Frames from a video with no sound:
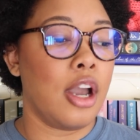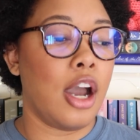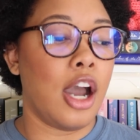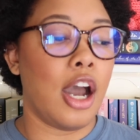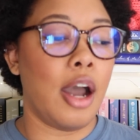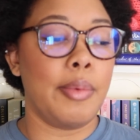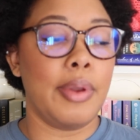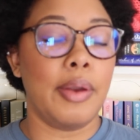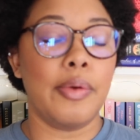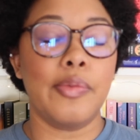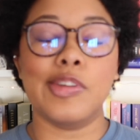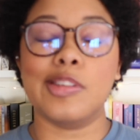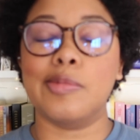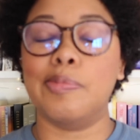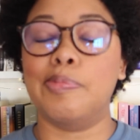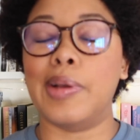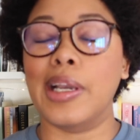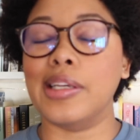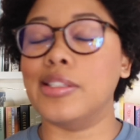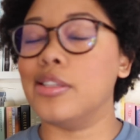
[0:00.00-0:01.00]
It was
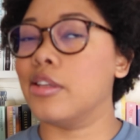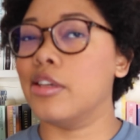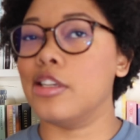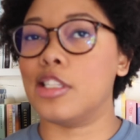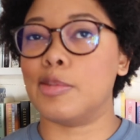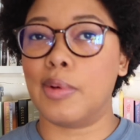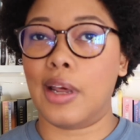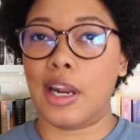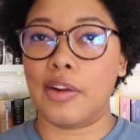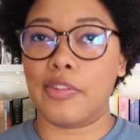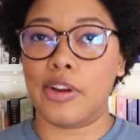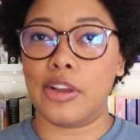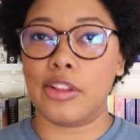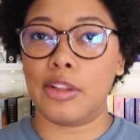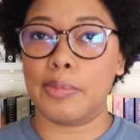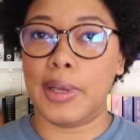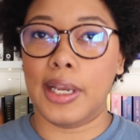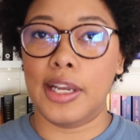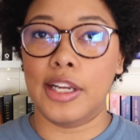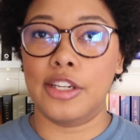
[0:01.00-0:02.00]
basically smut every
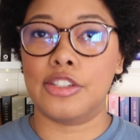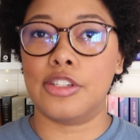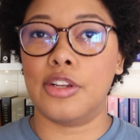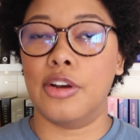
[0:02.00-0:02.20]
other page,